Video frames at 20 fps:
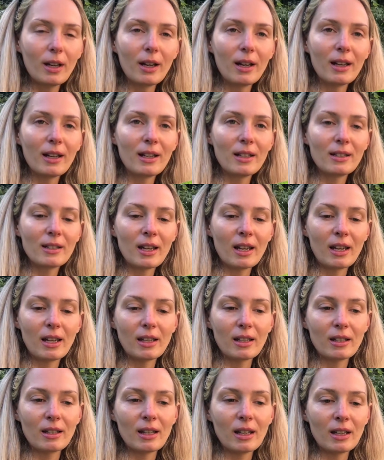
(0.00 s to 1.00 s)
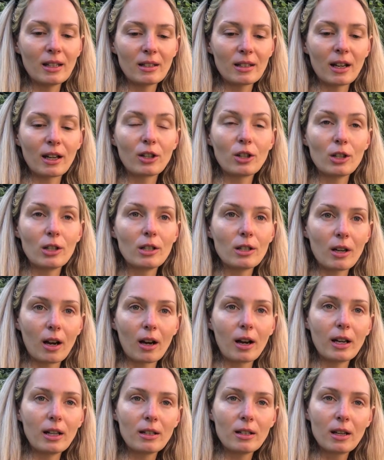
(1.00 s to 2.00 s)
and he's actually
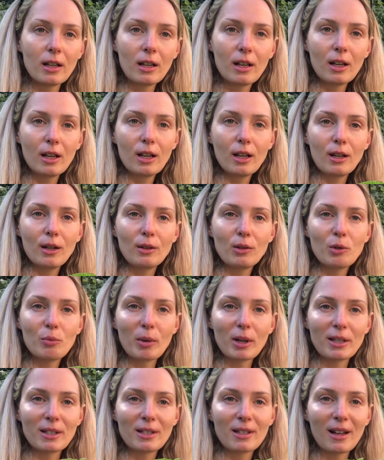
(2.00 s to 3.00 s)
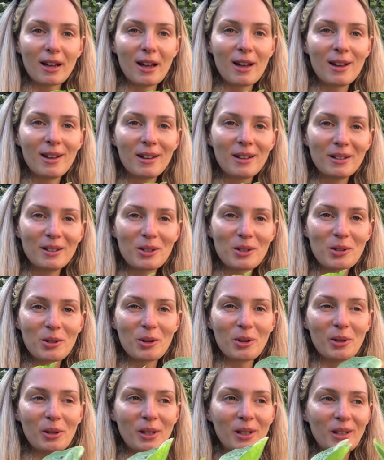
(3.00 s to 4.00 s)
tied to my stand,
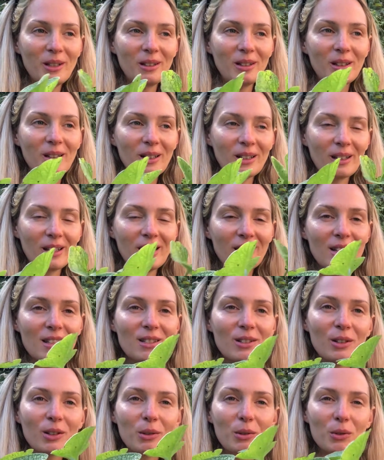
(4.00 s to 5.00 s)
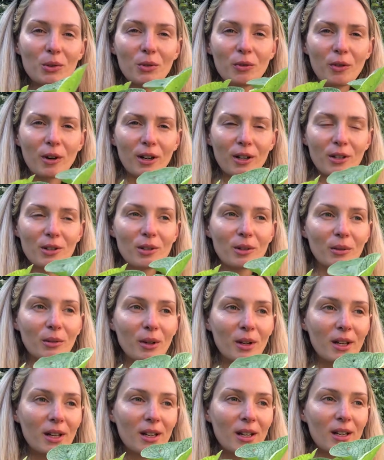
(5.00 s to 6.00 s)
so he doesn't go too far. So
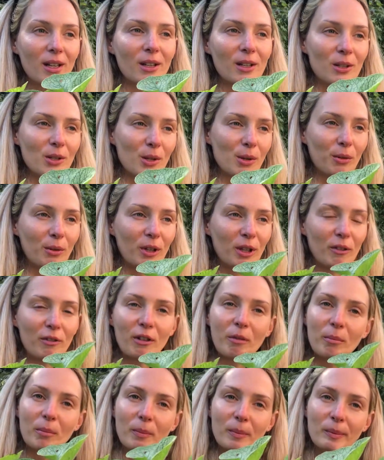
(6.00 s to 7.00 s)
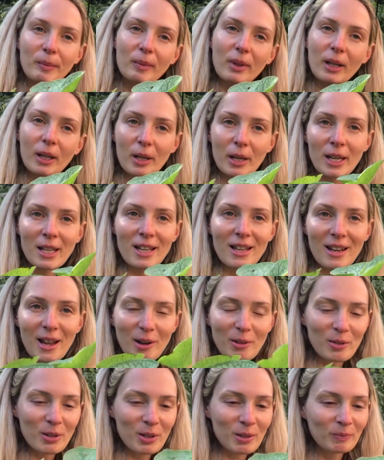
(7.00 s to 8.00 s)
sorry if I'm in and
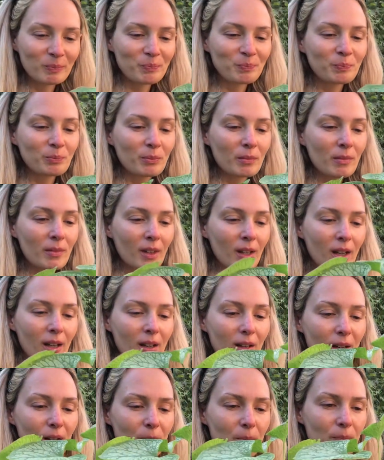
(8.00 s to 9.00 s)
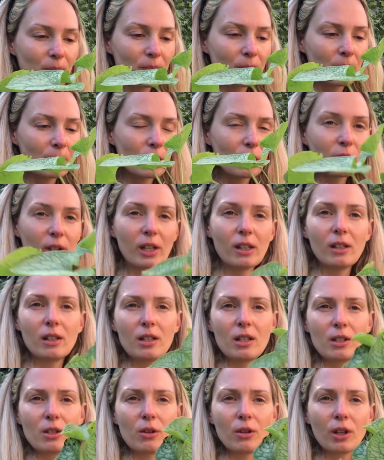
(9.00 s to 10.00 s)
out. So yeah,
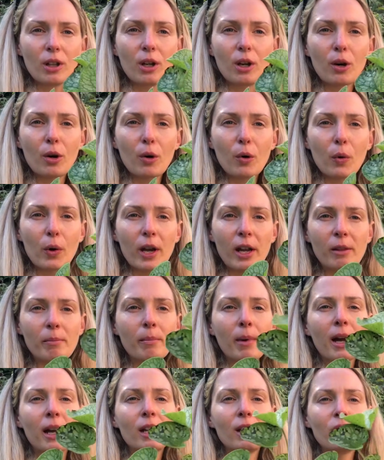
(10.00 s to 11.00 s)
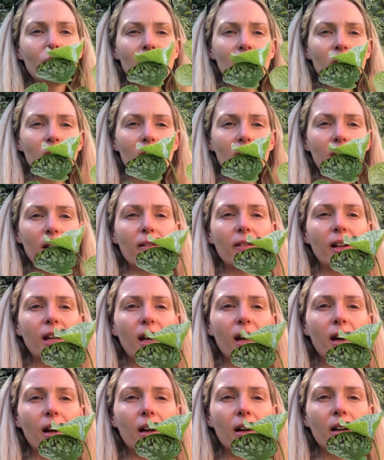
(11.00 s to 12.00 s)
this is gonna go in my shaded
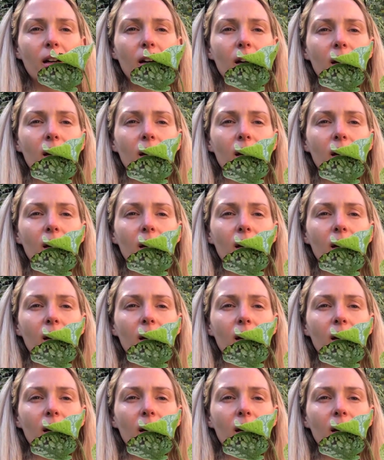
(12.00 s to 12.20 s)
area,